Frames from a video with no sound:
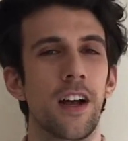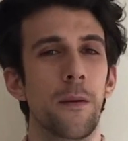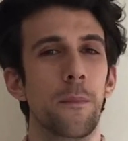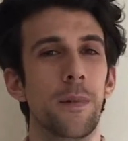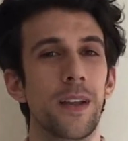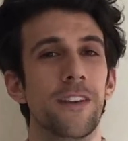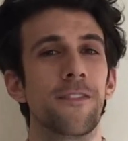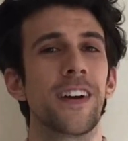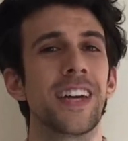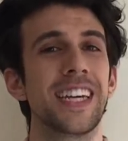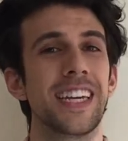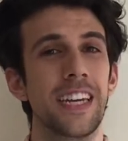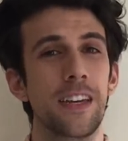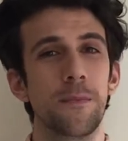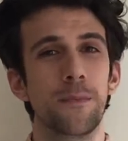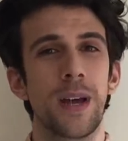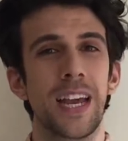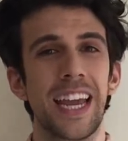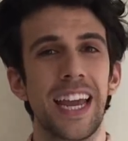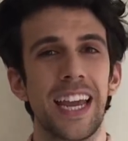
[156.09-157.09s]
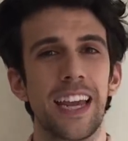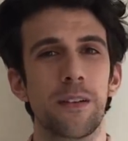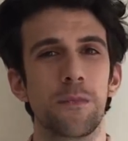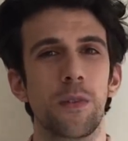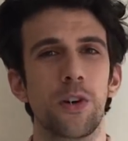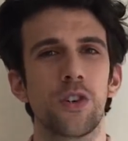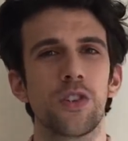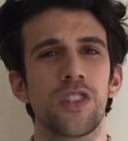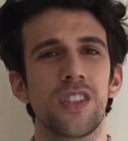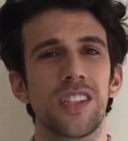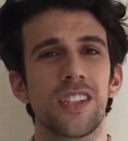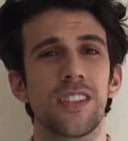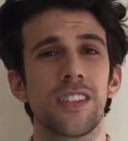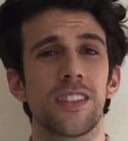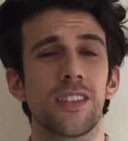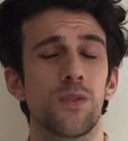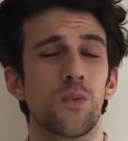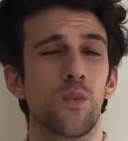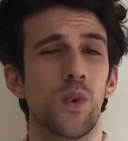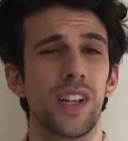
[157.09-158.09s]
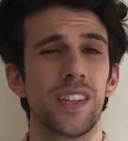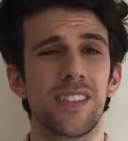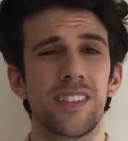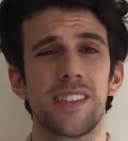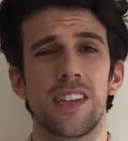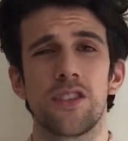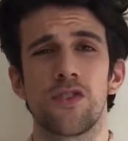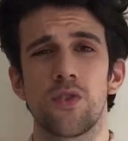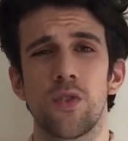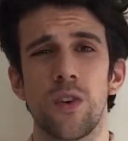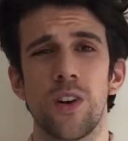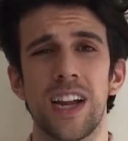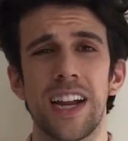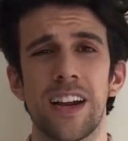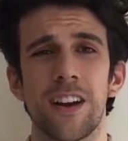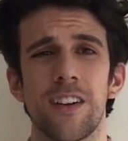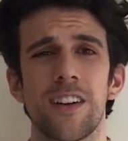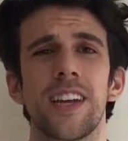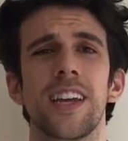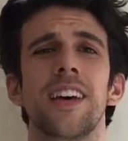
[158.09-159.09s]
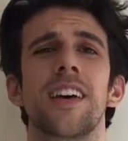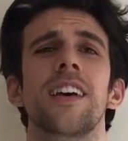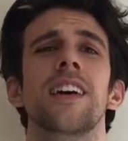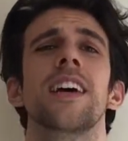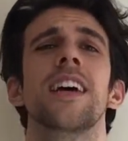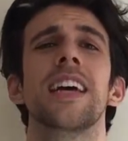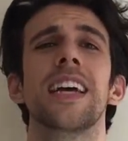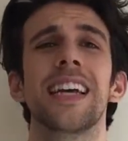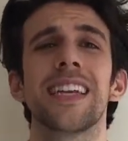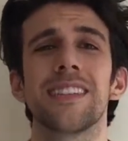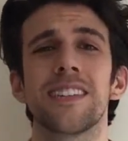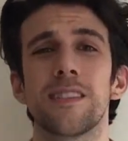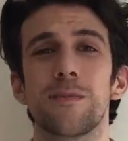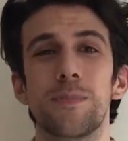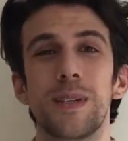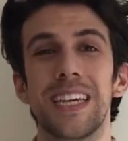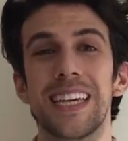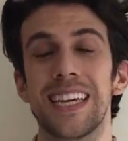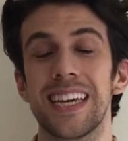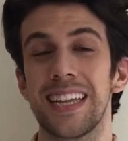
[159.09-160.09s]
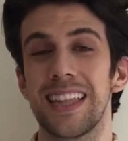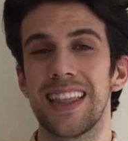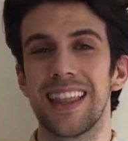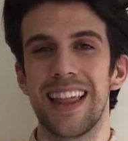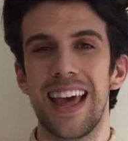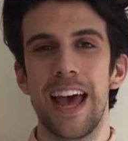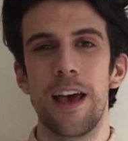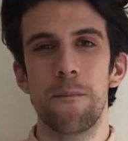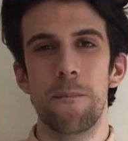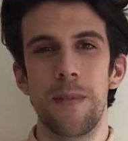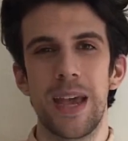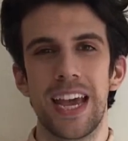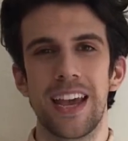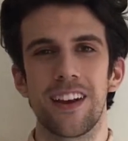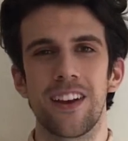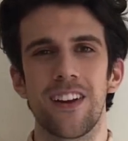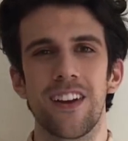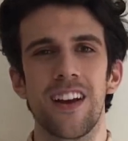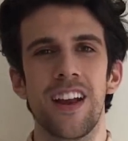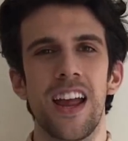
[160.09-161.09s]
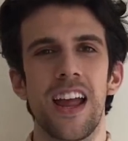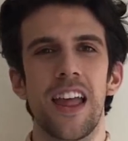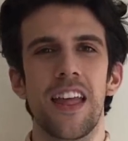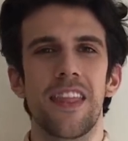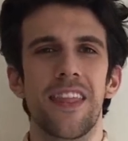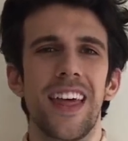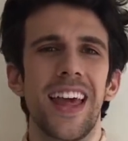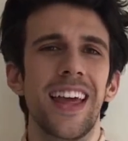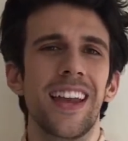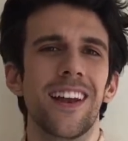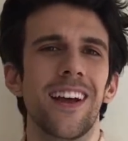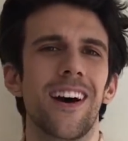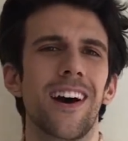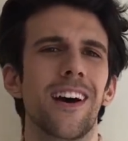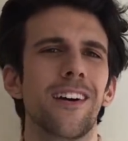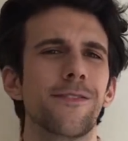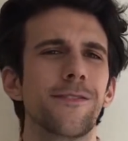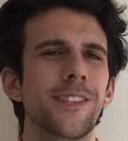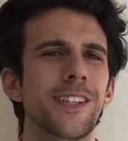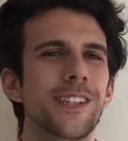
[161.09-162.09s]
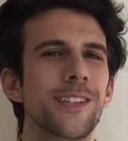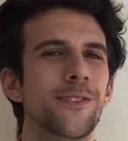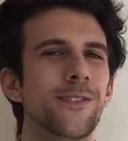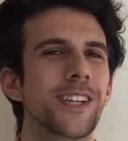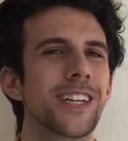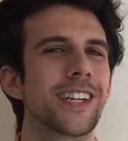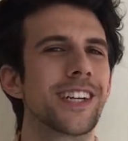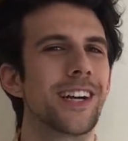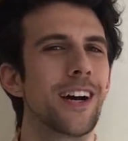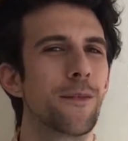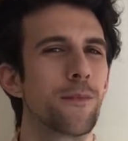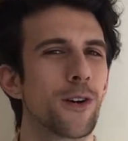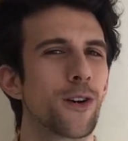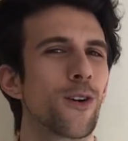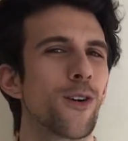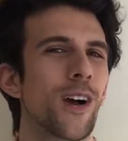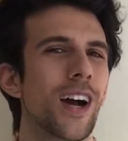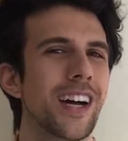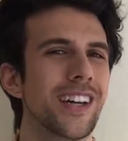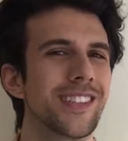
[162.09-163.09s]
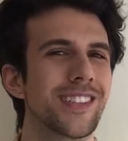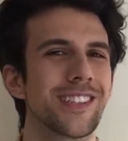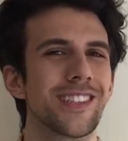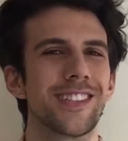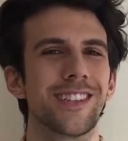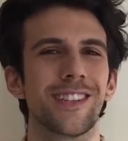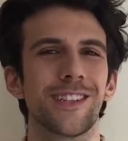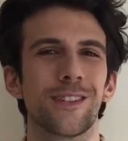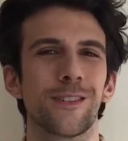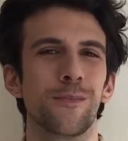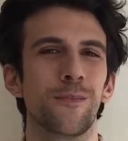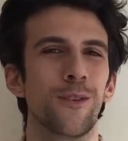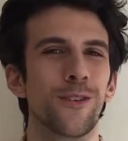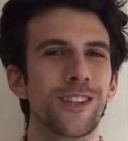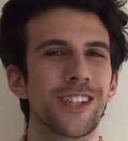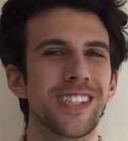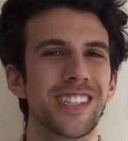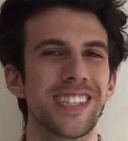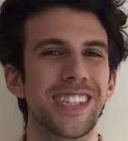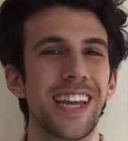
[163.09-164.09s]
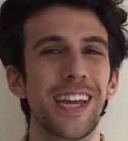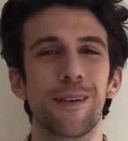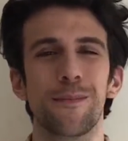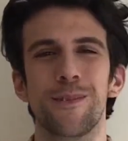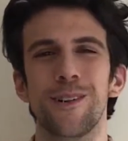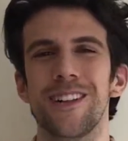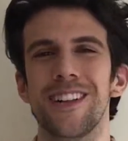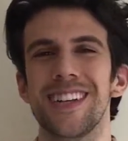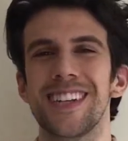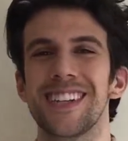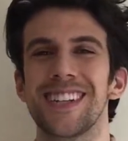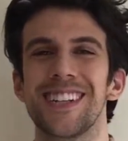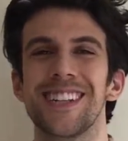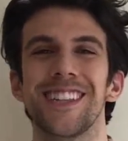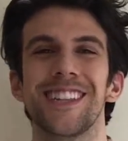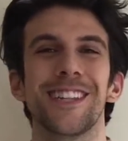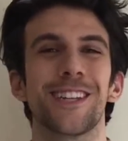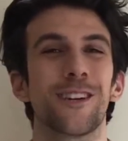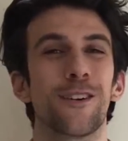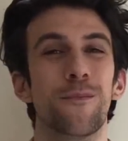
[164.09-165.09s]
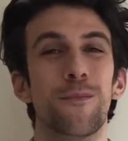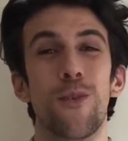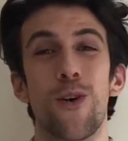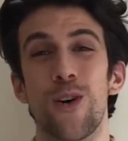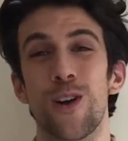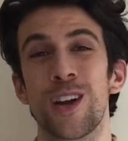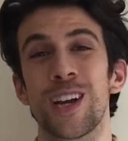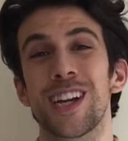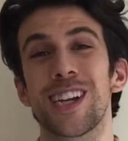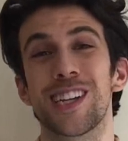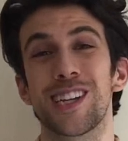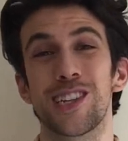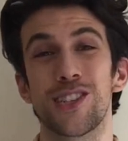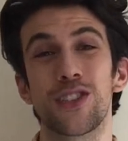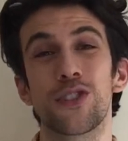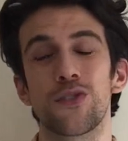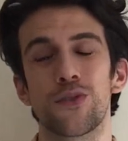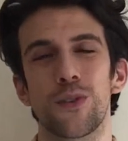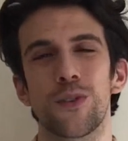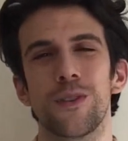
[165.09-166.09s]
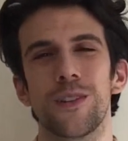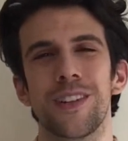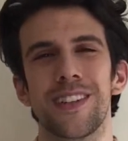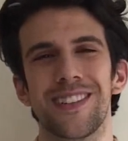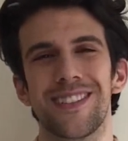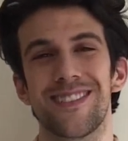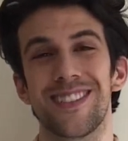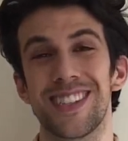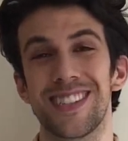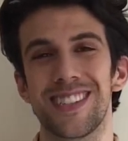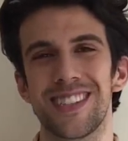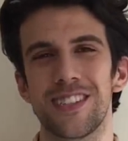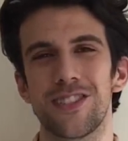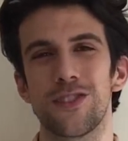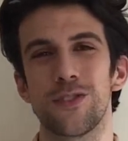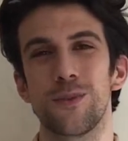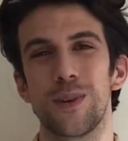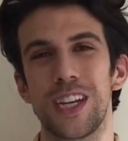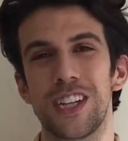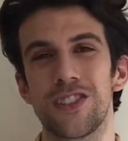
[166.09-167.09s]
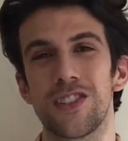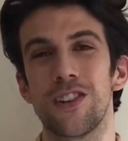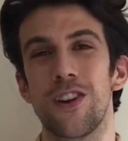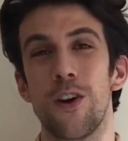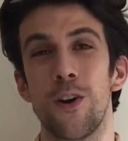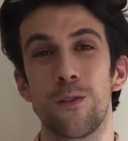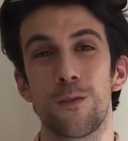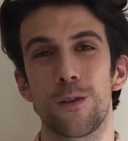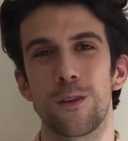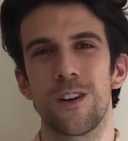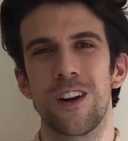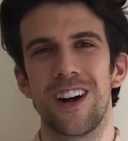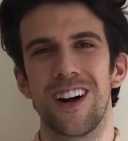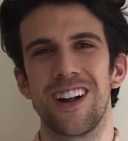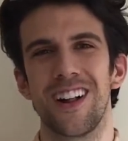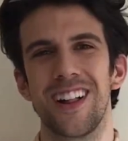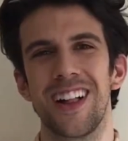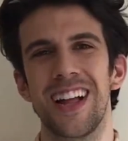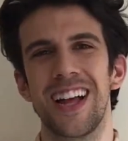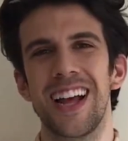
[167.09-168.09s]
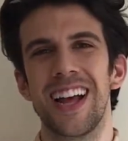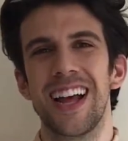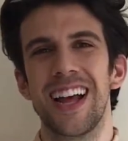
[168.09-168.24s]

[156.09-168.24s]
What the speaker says: But if I keep my hand motions in one central area and speak in that manner, then often you can come across a little more stable and a little more in control of the situation overall.